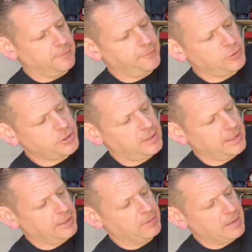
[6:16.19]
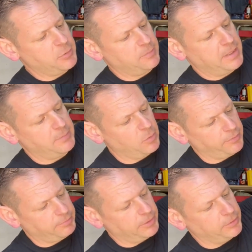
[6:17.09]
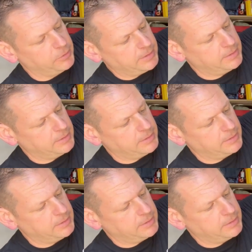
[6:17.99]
Fortunately, when I put my bolt through,